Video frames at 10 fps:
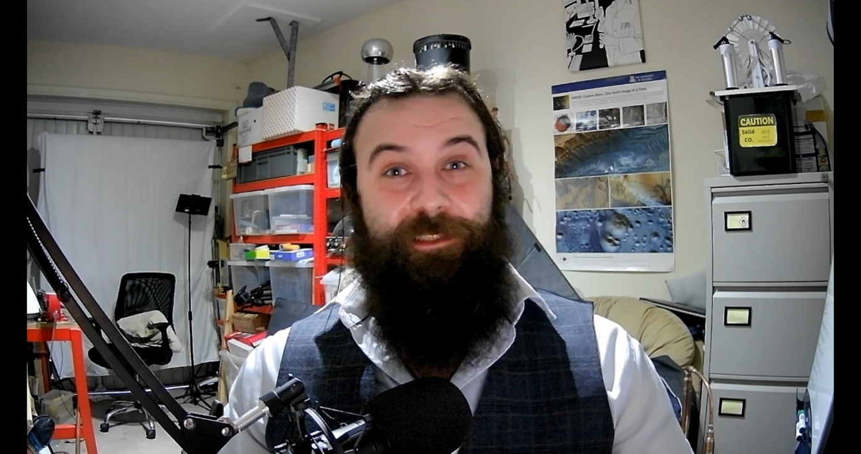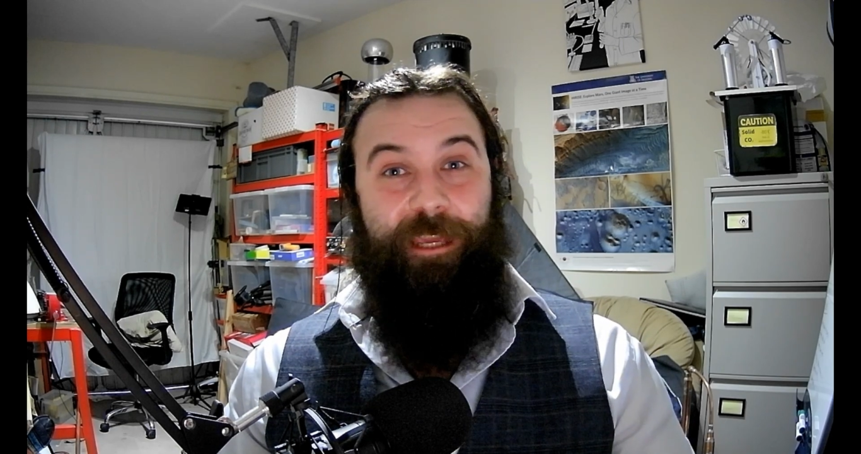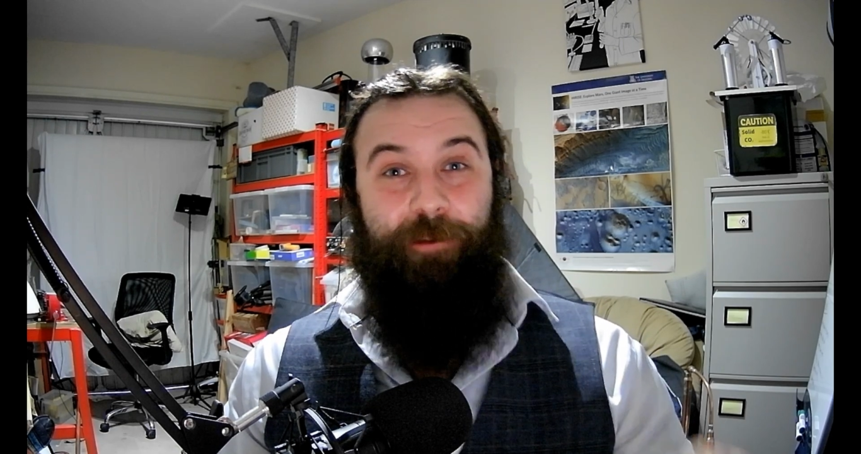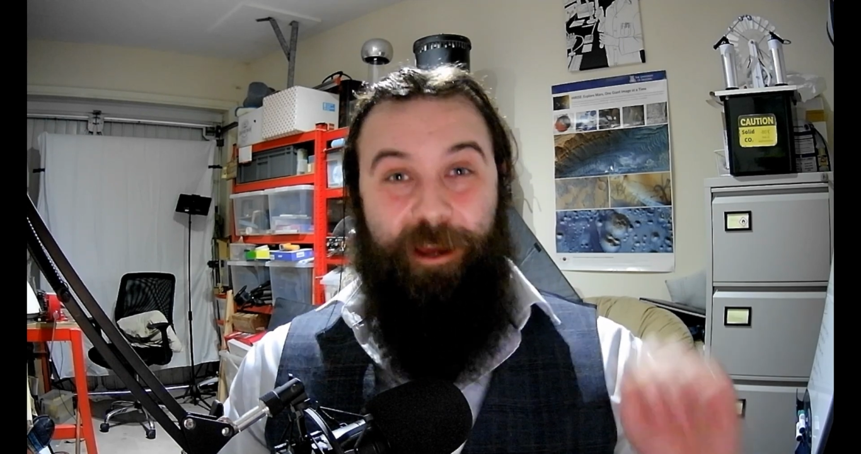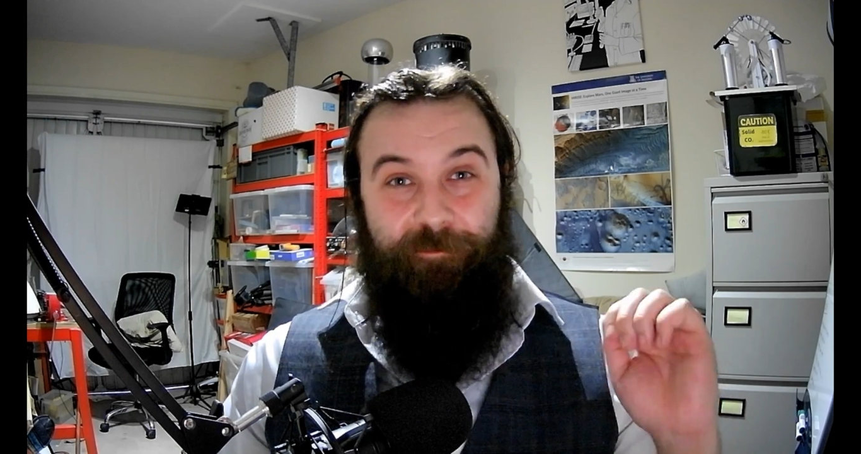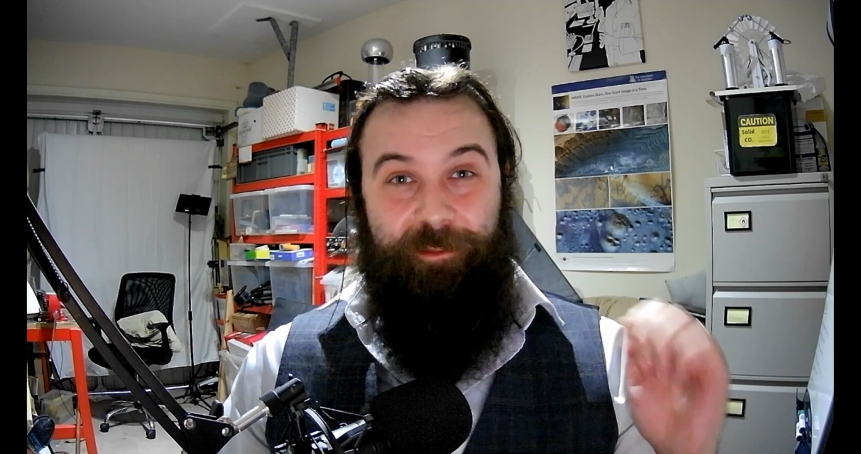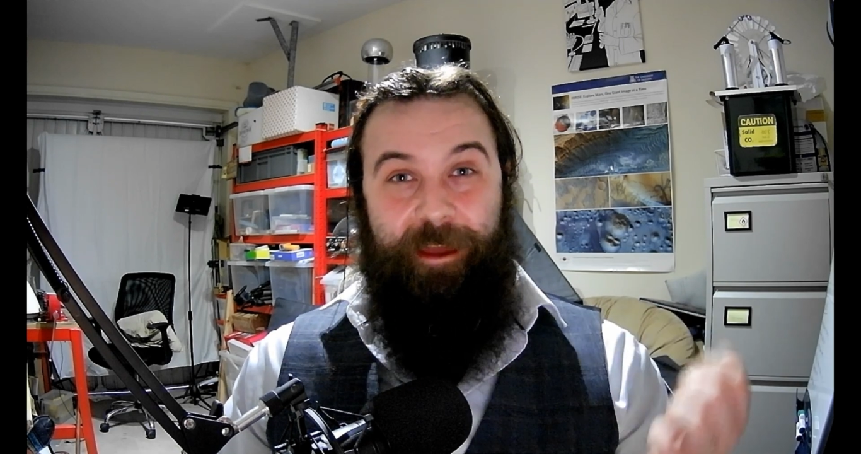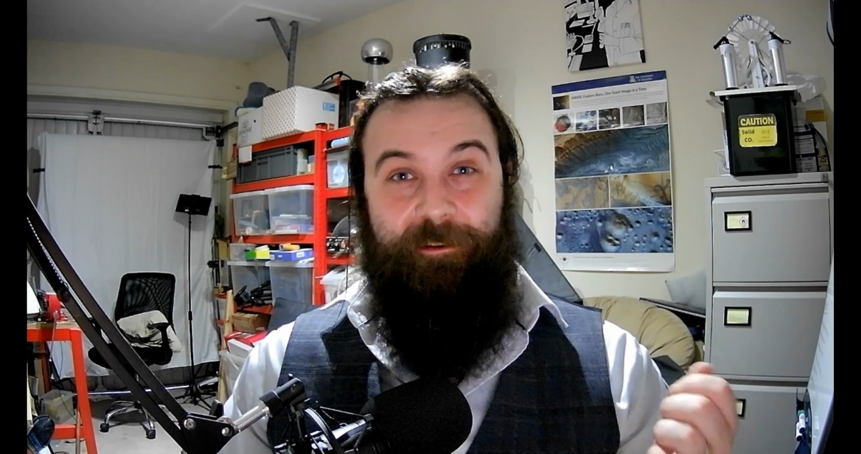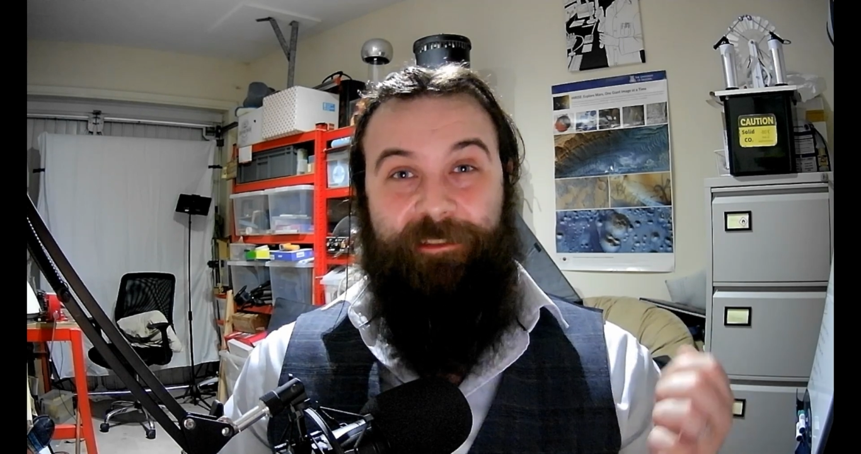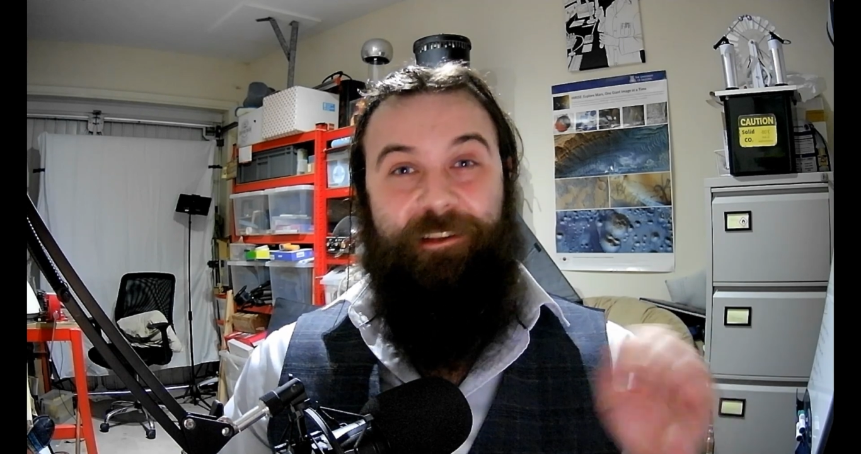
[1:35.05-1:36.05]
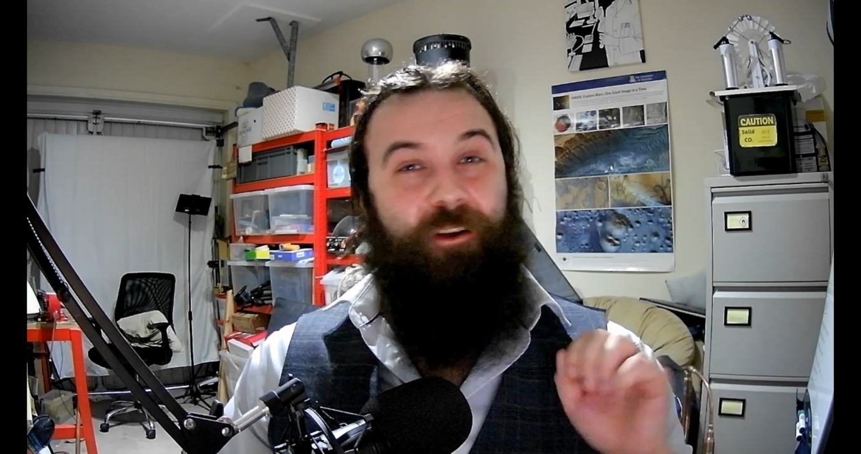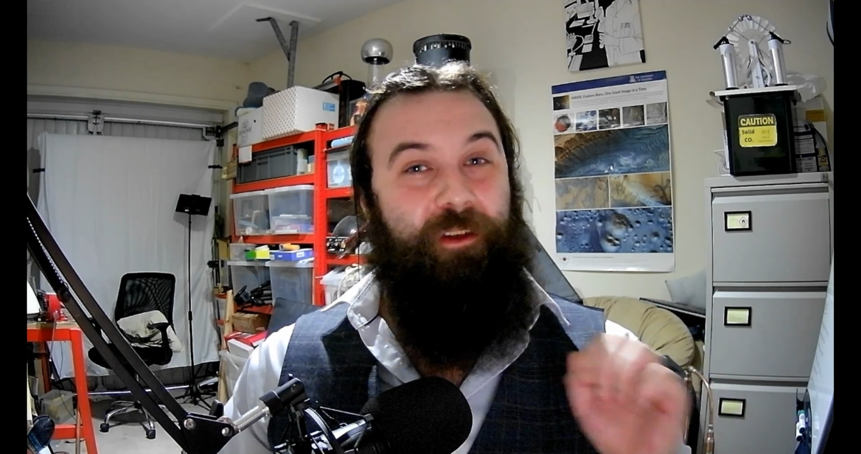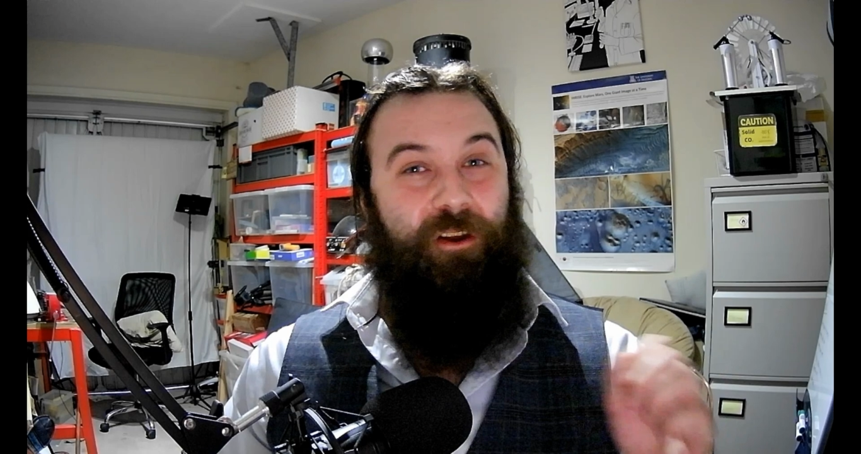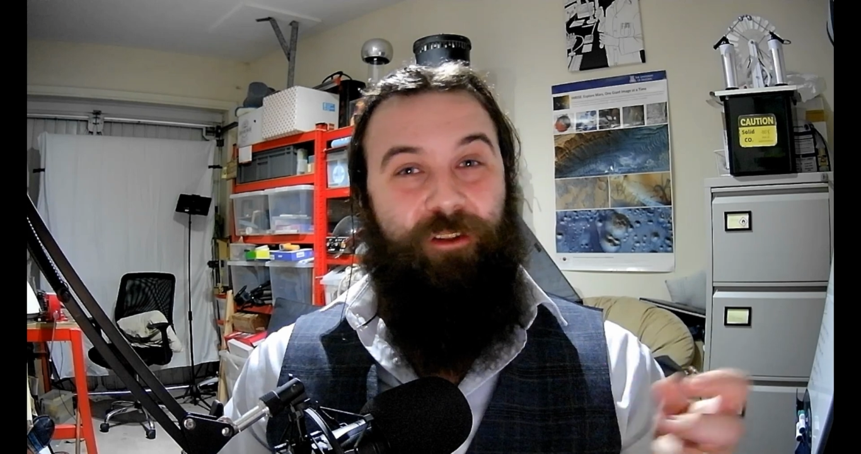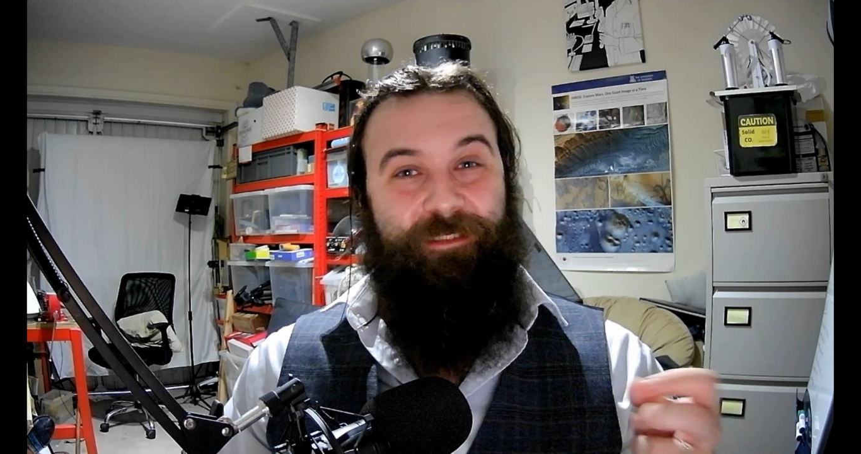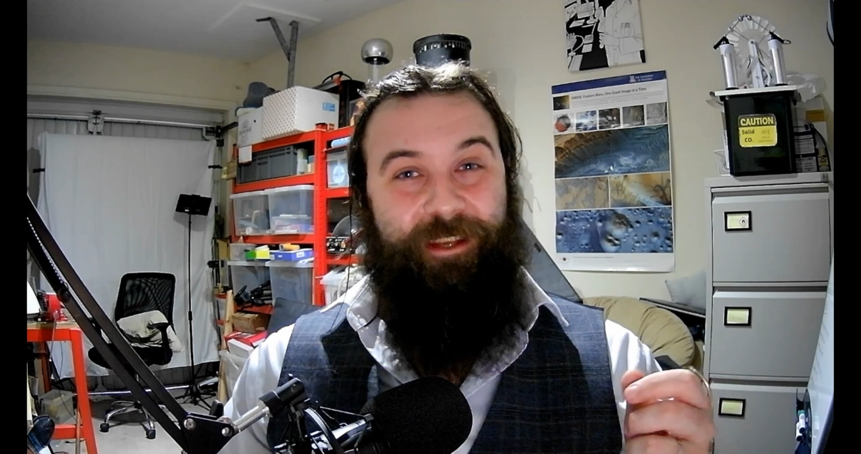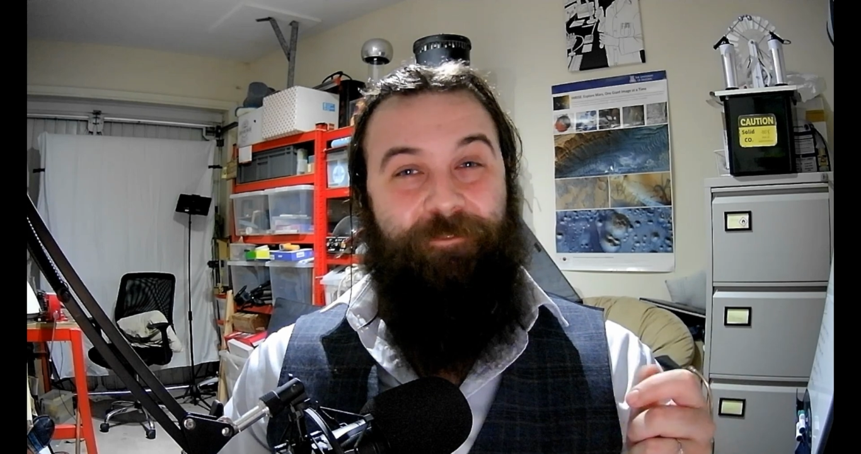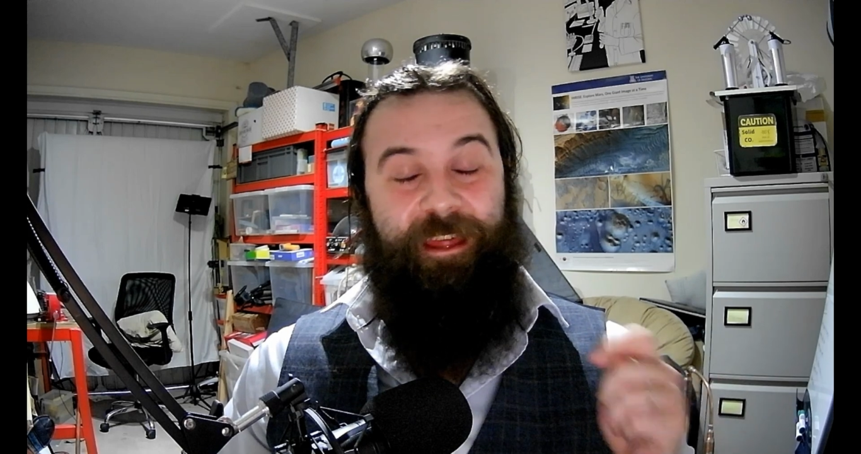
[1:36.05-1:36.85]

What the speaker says: keep an eye out for that because a lot of the content for